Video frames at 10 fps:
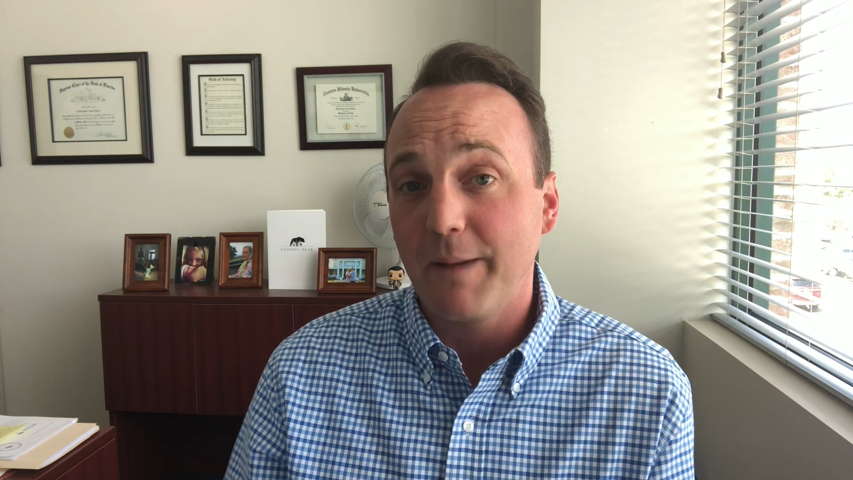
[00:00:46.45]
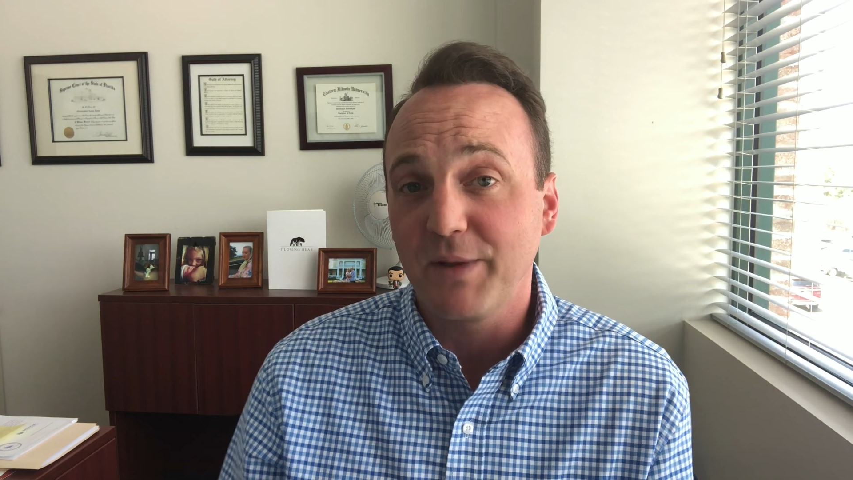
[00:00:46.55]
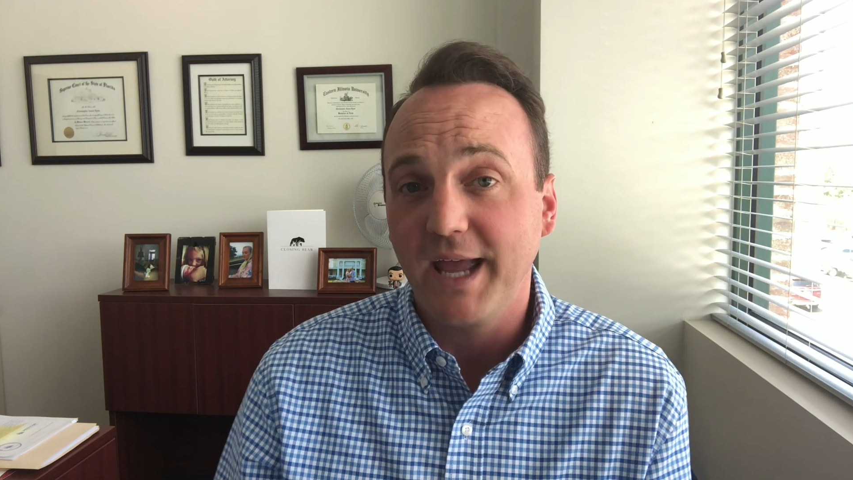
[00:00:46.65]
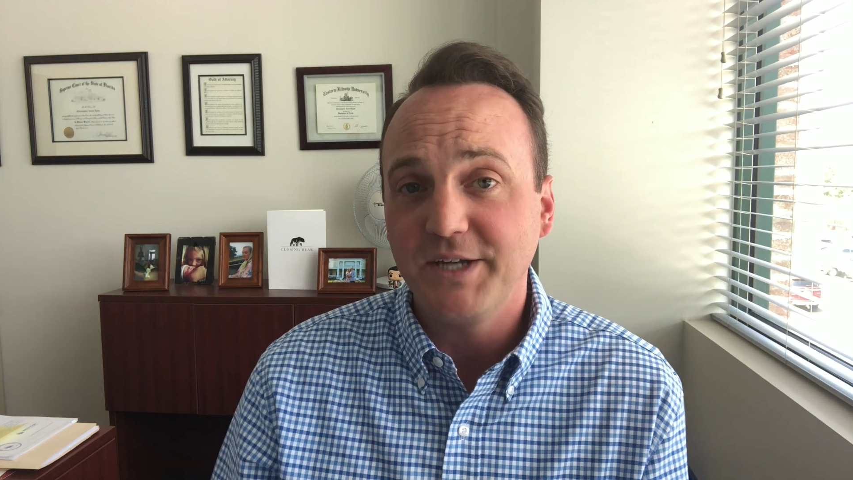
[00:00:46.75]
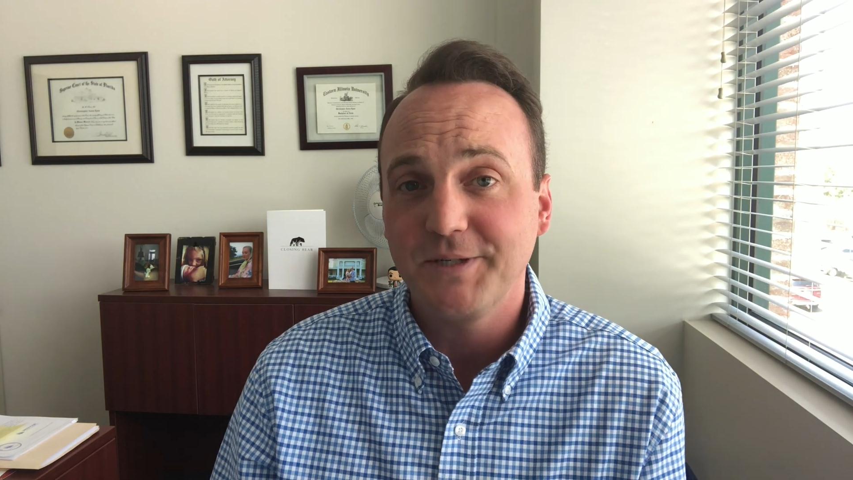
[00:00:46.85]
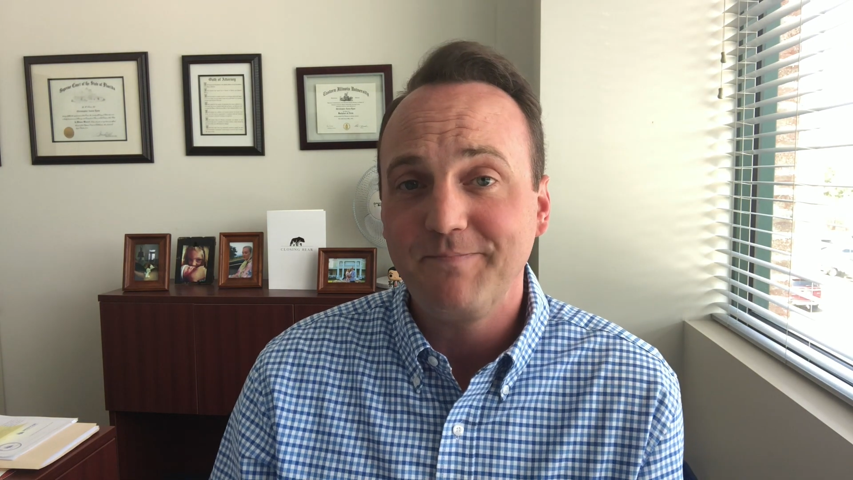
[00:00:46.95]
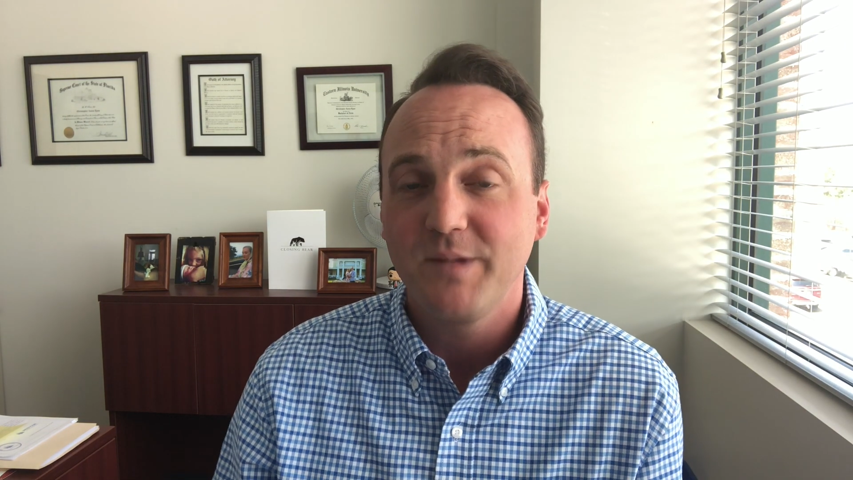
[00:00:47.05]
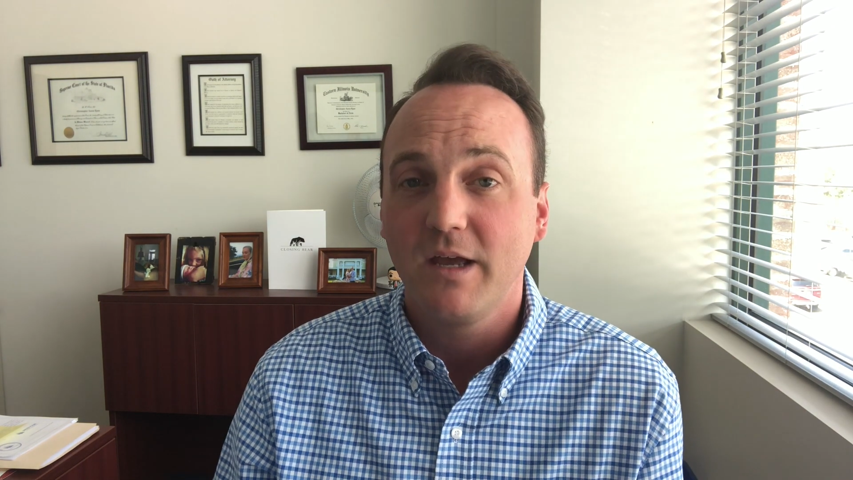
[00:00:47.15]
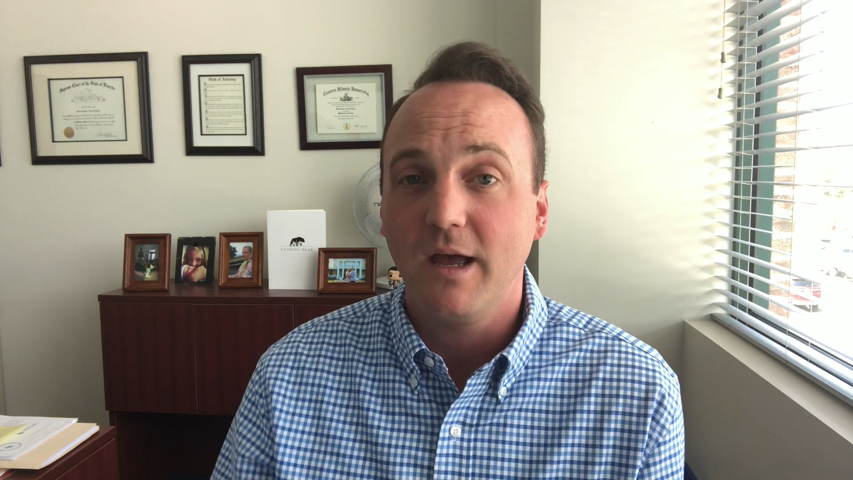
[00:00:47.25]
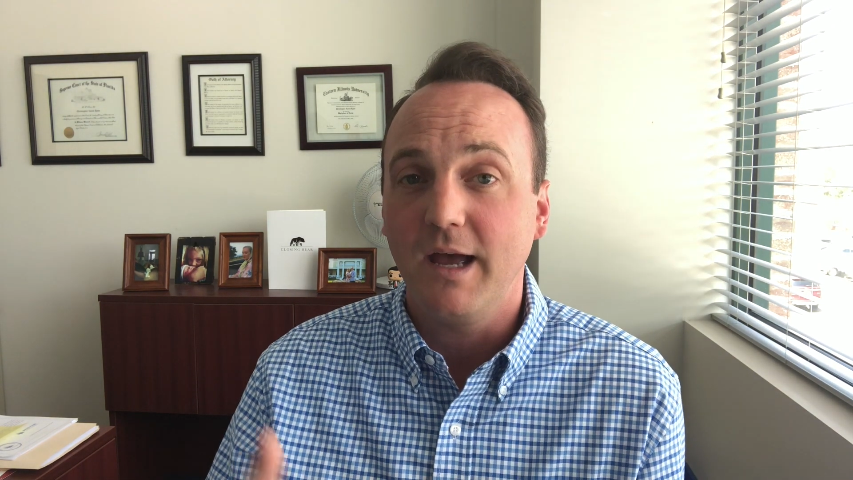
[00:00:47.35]
application,
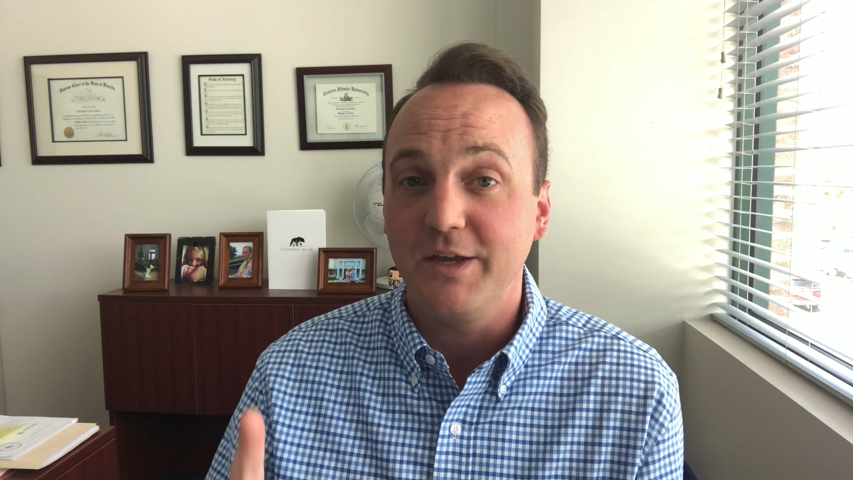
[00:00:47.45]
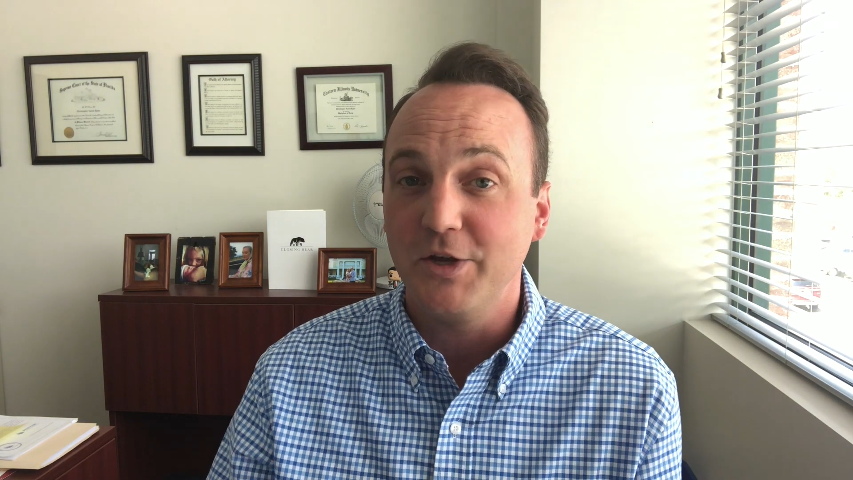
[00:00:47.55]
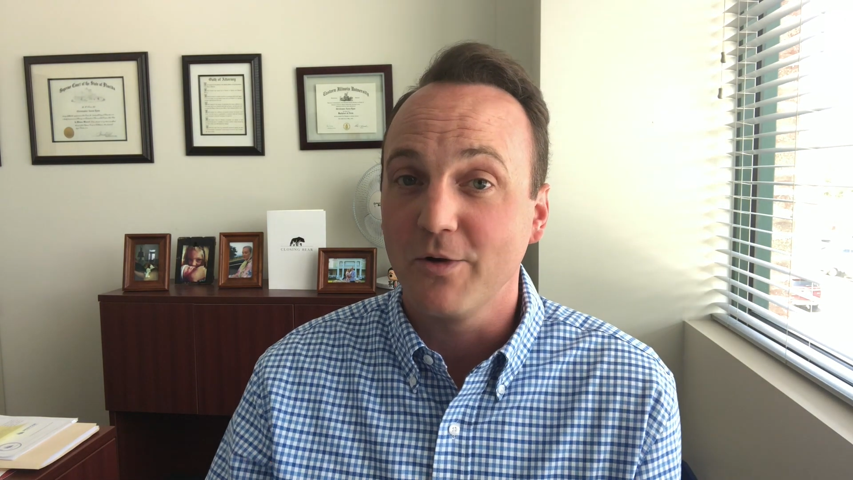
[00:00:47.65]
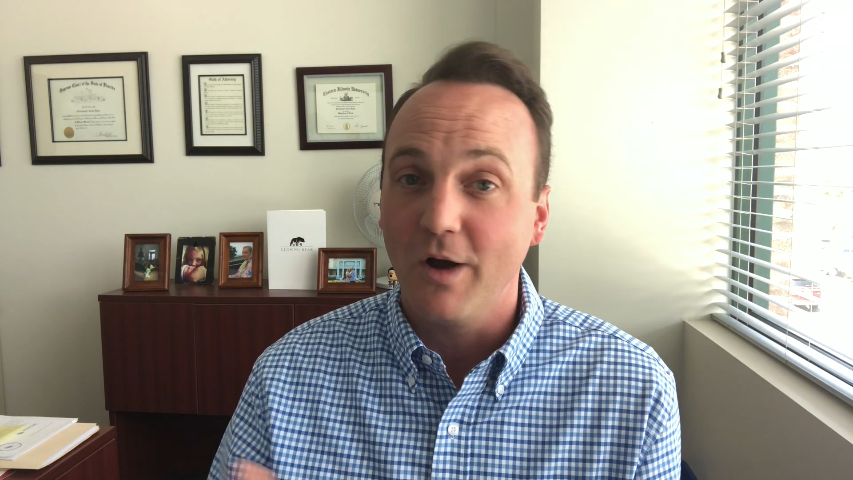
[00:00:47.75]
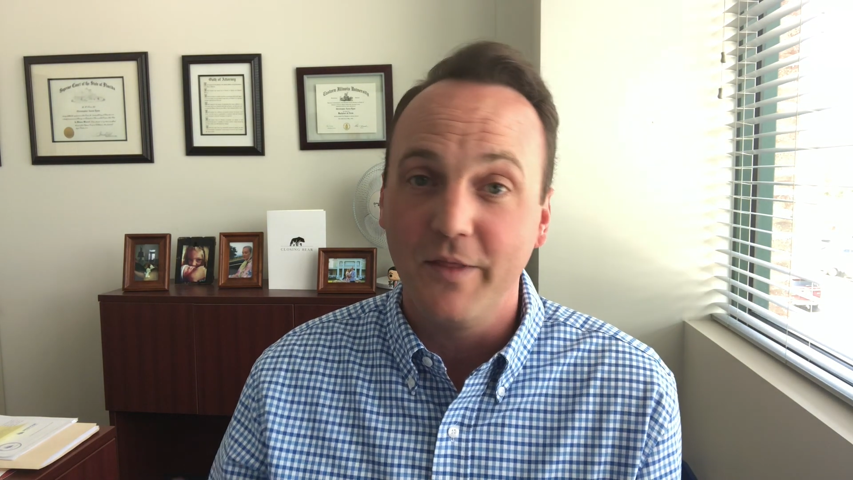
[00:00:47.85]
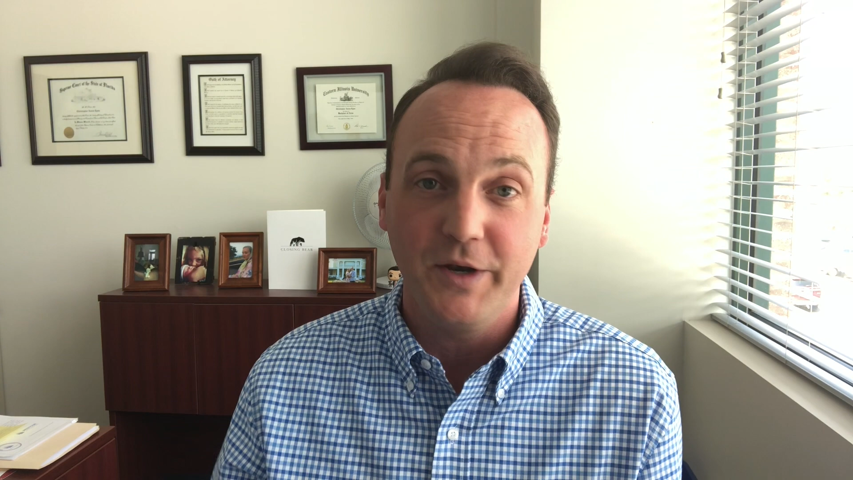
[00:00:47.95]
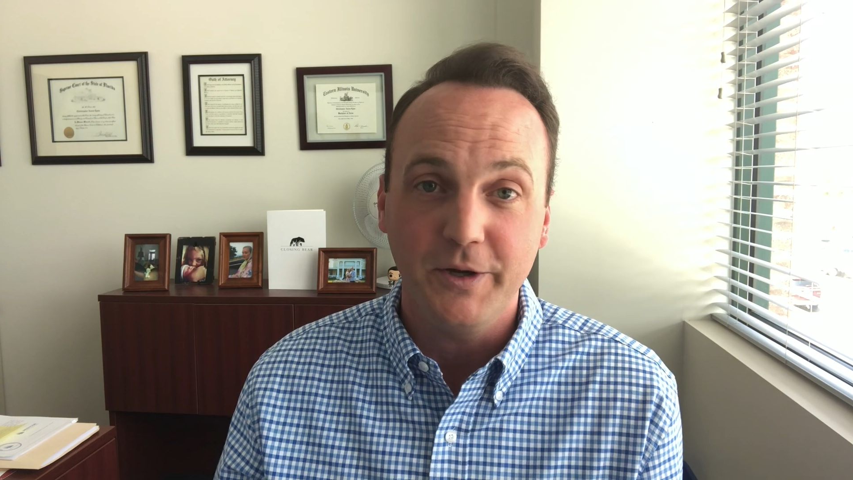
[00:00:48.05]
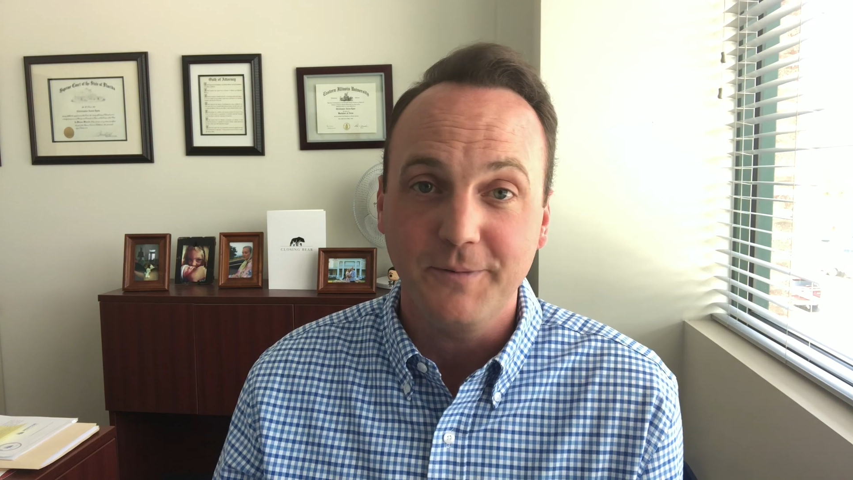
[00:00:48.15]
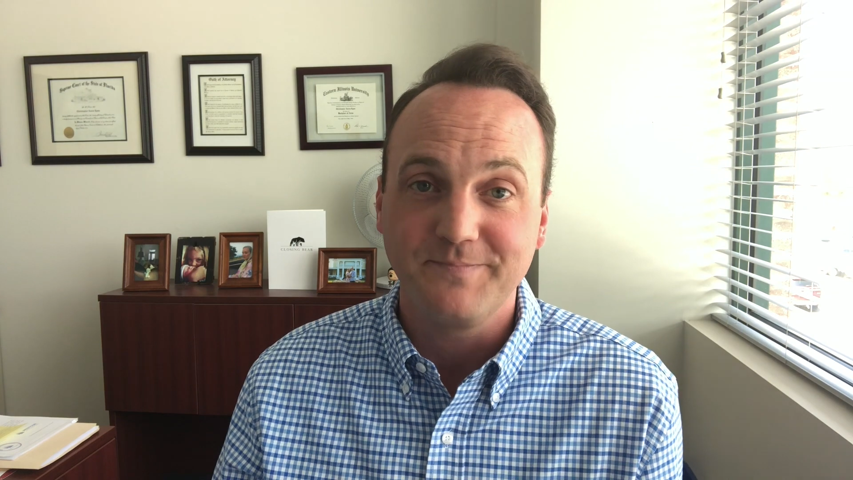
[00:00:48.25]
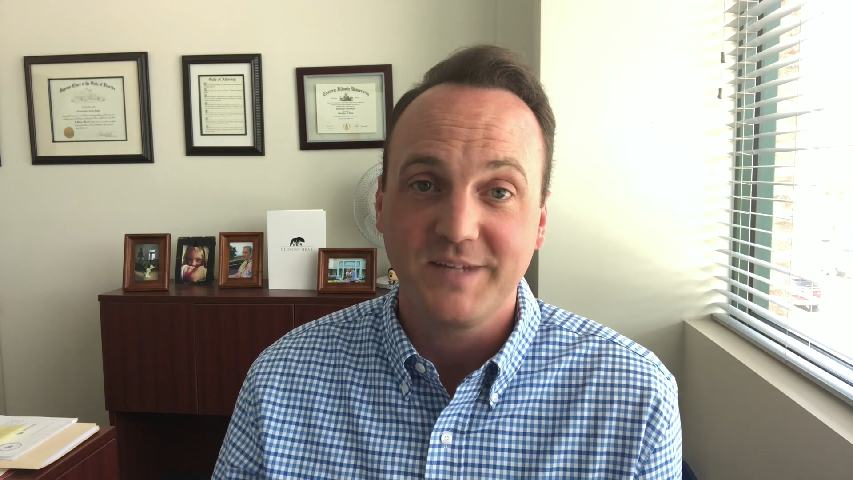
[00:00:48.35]
you're on the note.